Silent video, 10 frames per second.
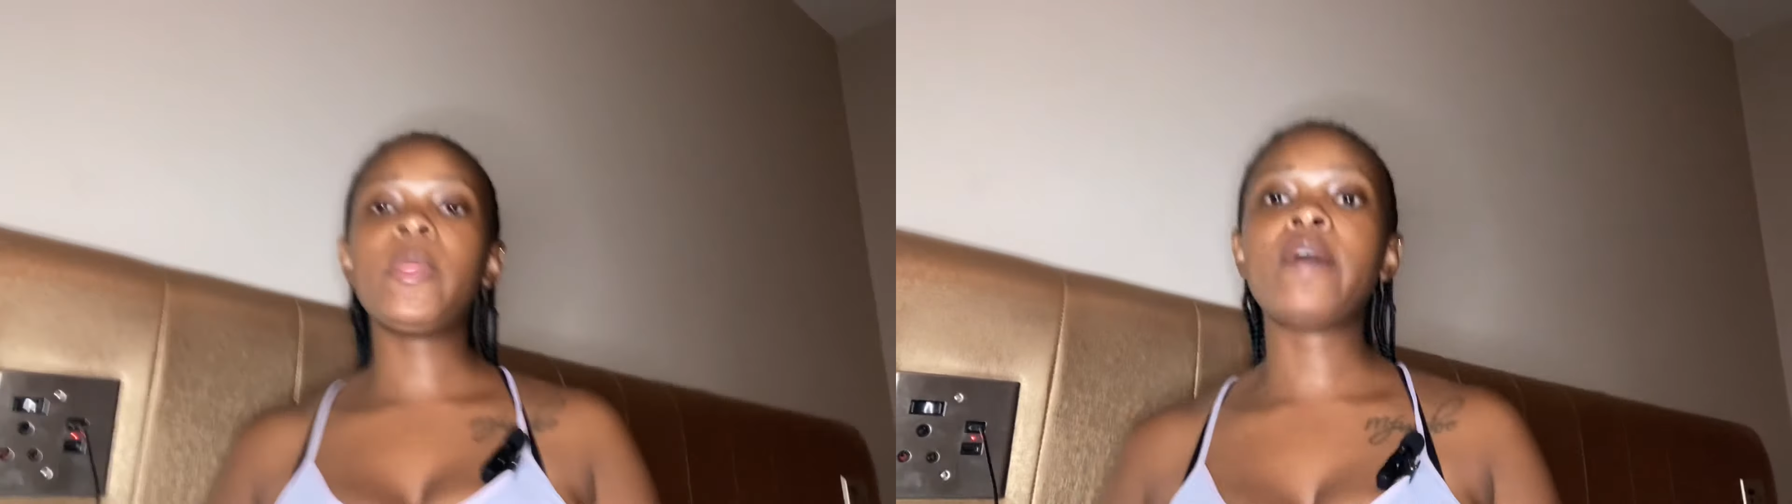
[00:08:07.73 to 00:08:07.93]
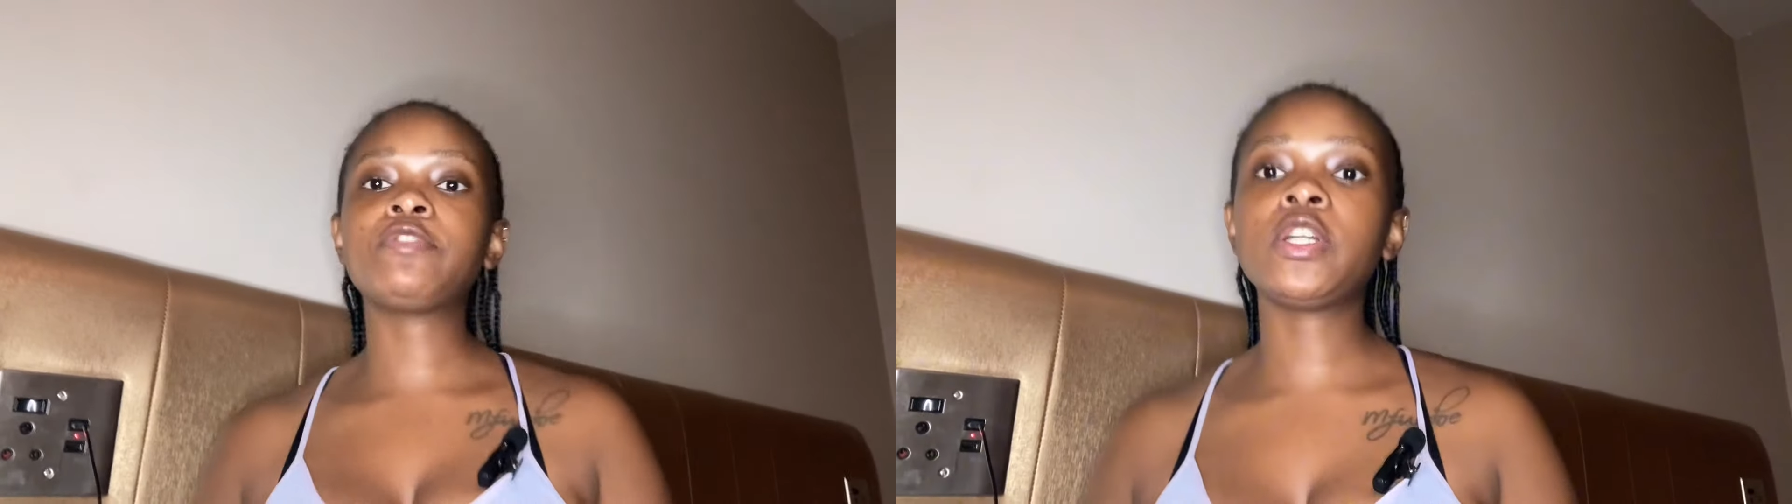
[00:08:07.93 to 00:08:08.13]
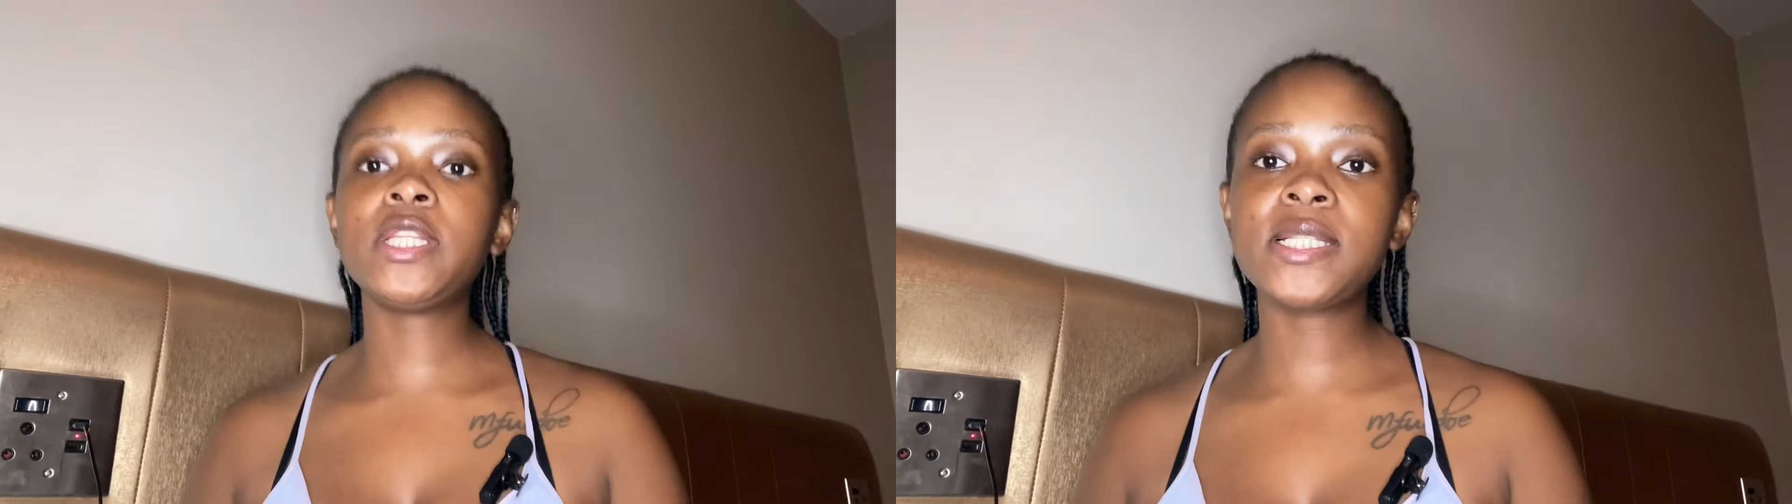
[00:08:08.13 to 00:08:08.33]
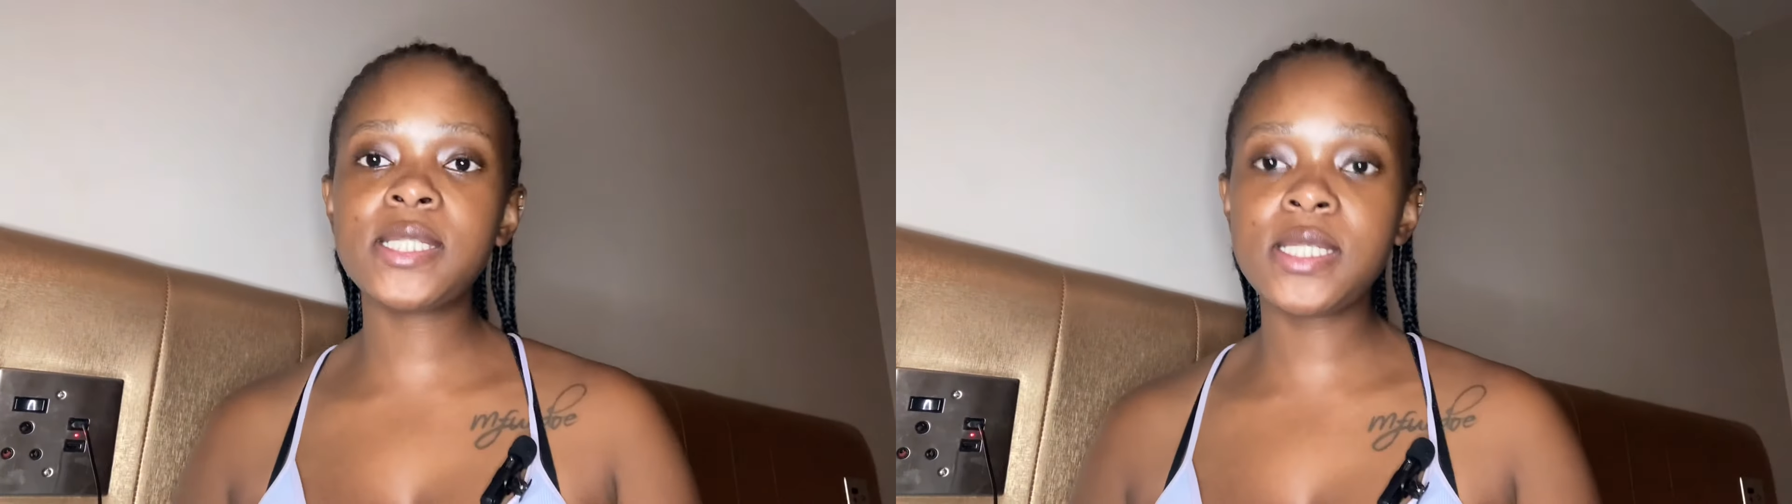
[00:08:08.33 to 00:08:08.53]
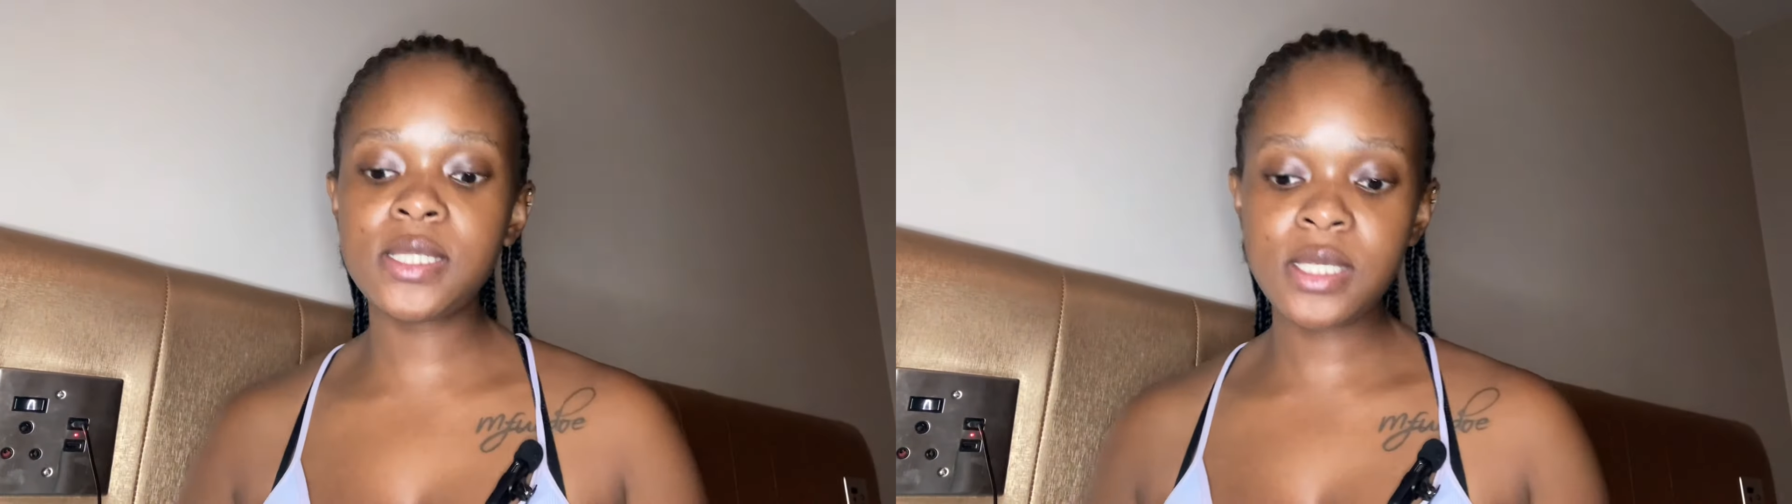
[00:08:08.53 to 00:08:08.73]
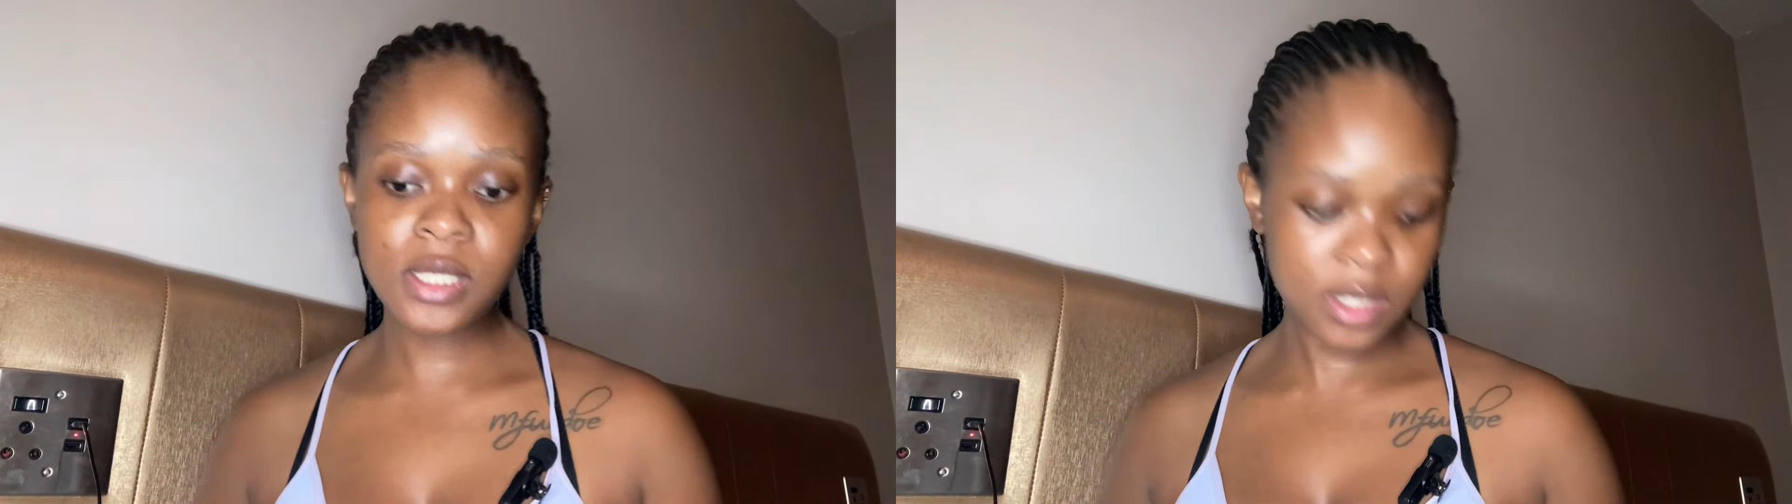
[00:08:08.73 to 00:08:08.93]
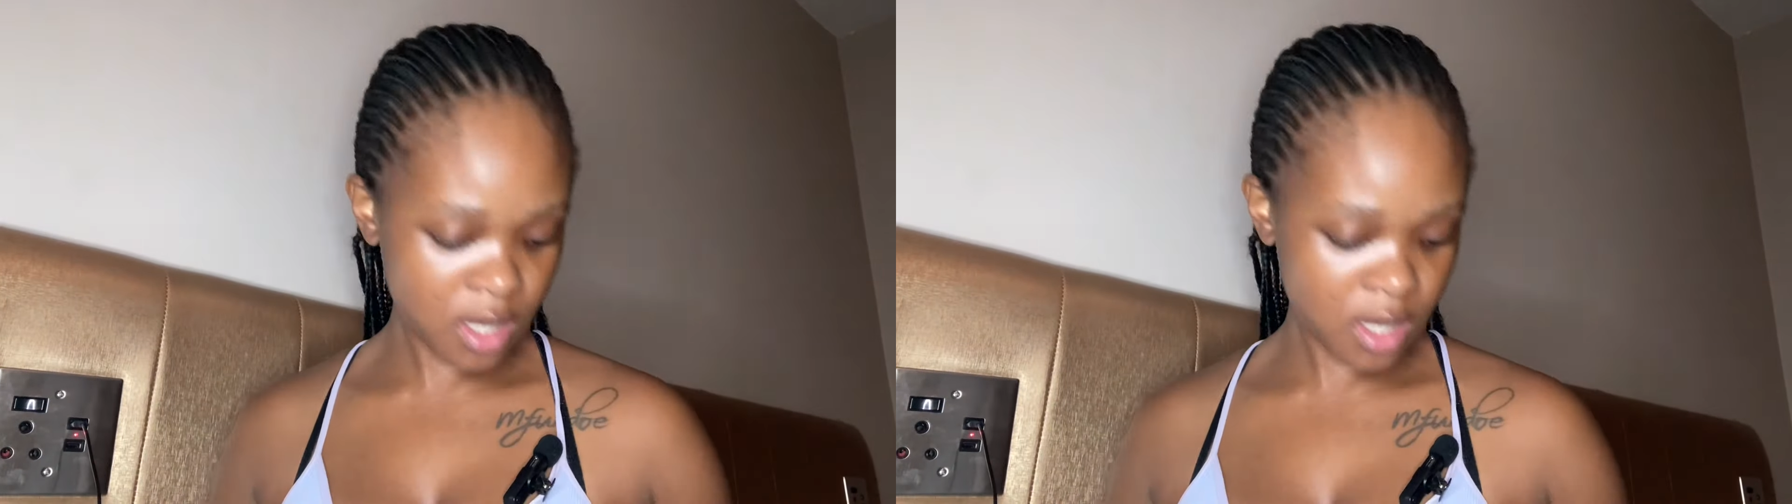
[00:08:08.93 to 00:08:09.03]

i've got the scissors